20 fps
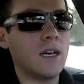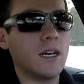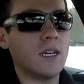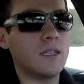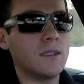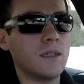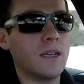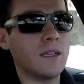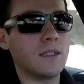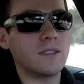
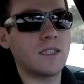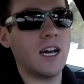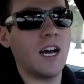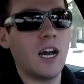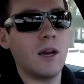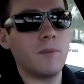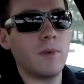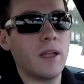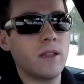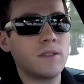in
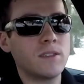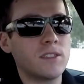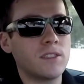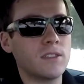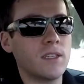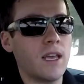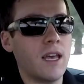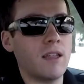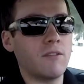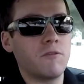
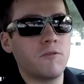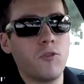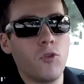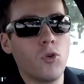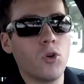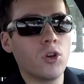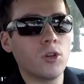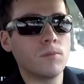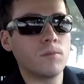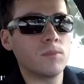comments and
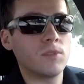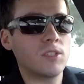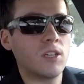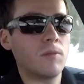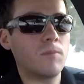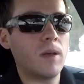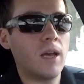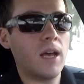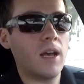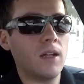forums
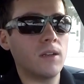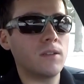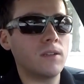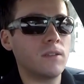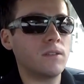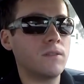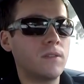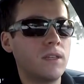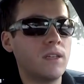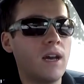about
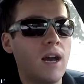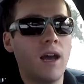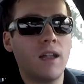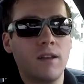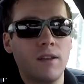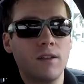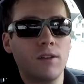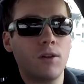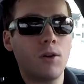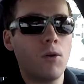the
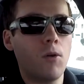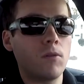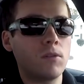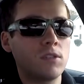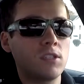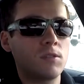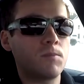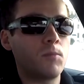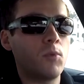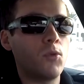Honda Accord
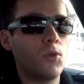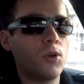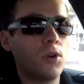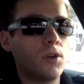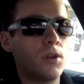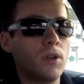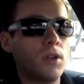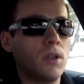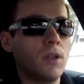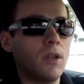Sport
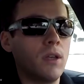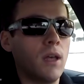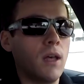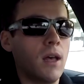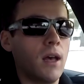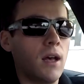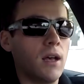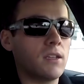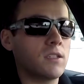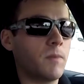
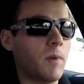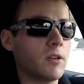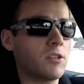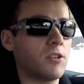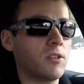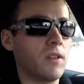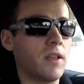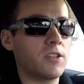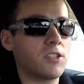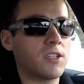
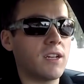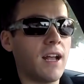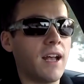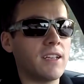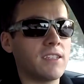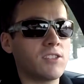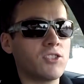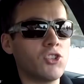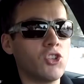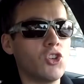Special Edition. I
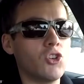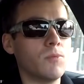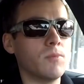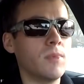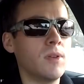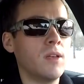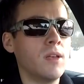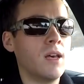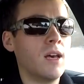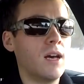assume
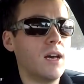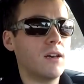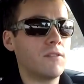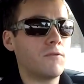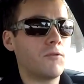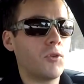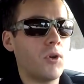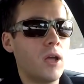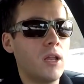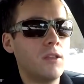
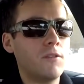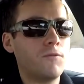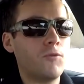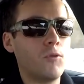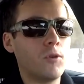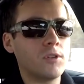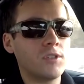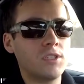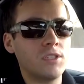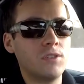for any
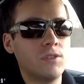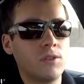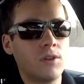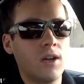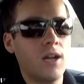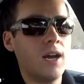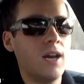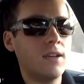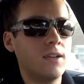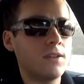four-cylinder
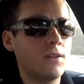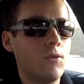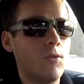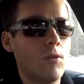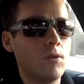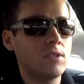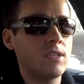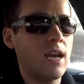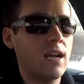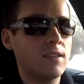Honda
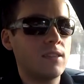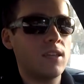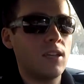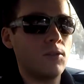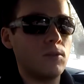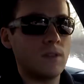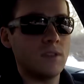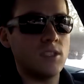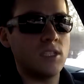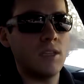Accords out there
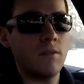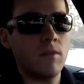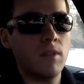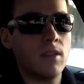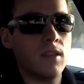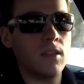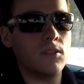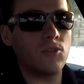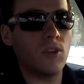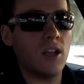with the
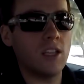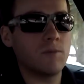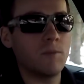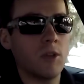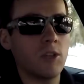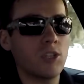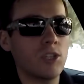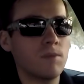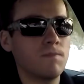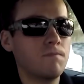CVT
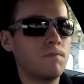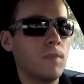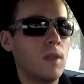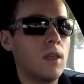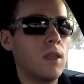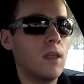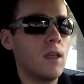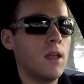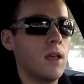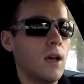transmission,
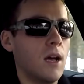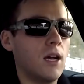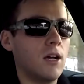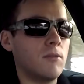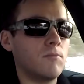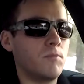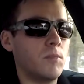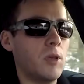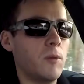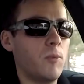
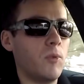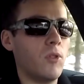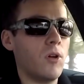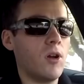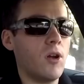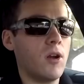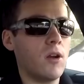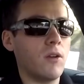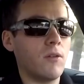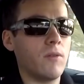people
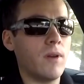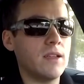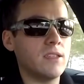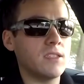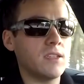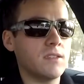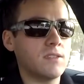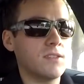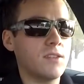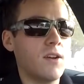are
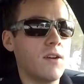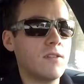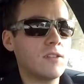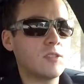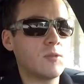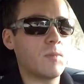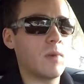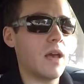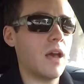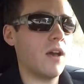raising
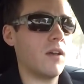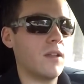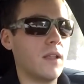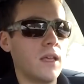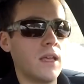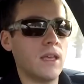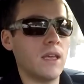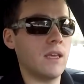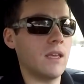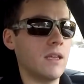concerns about
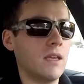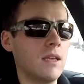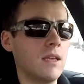the